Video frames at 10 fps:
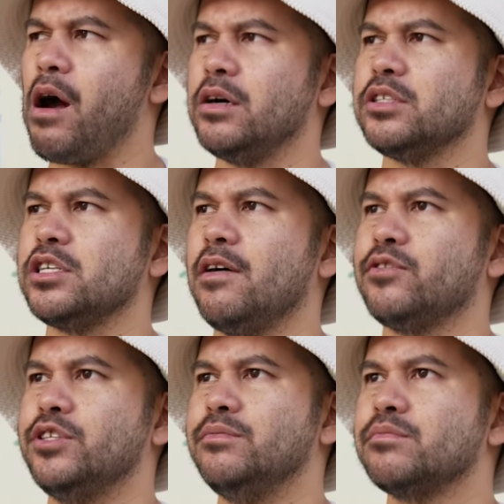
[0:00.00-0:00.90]
out
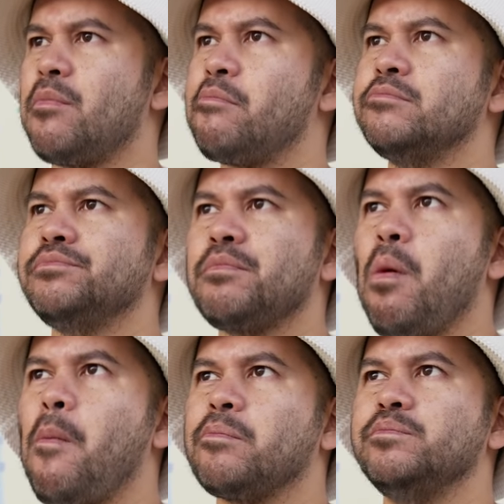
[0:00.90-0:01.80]
softer,
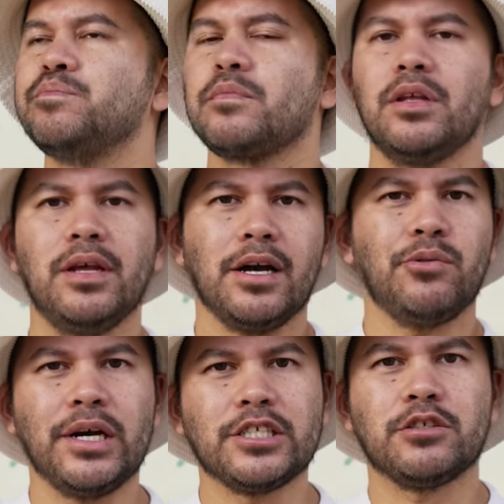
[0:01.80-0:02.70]
not
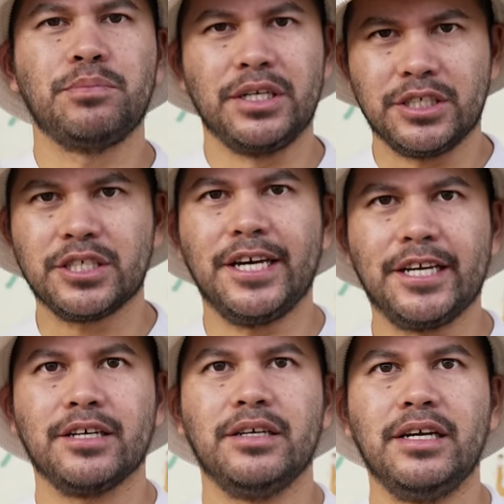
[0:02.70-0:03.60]
quite sponge
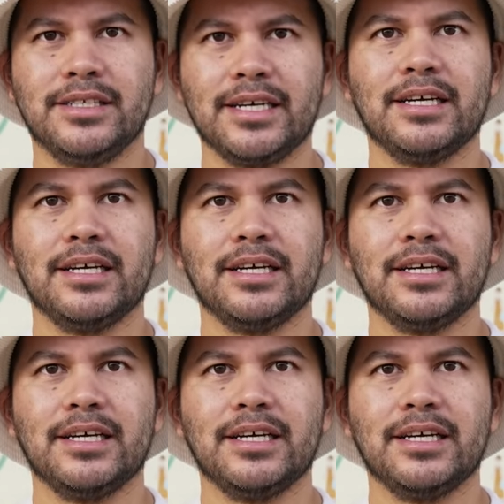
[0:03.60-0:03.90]
cake. It's